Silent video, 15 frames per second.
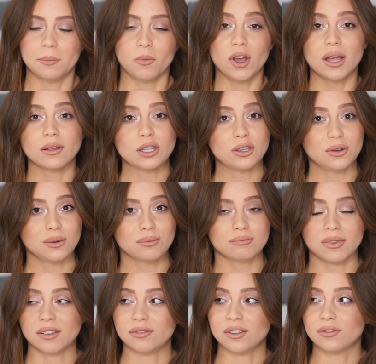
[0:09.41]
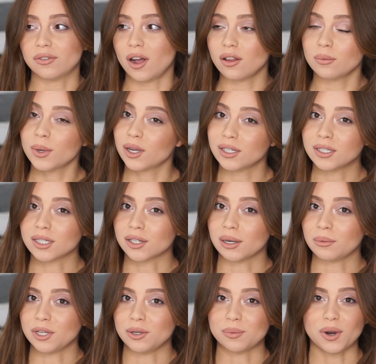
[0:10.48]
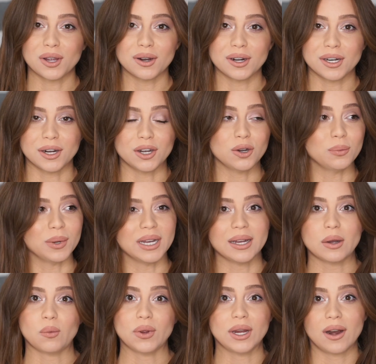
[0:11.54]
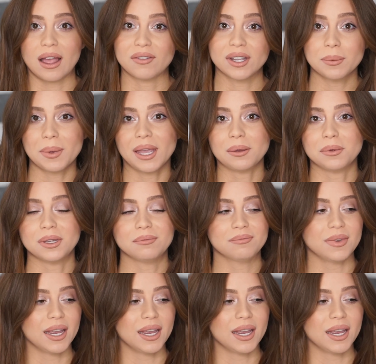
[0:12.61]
well, if you follow me on Instagram then you probably already know, but we are having a baby,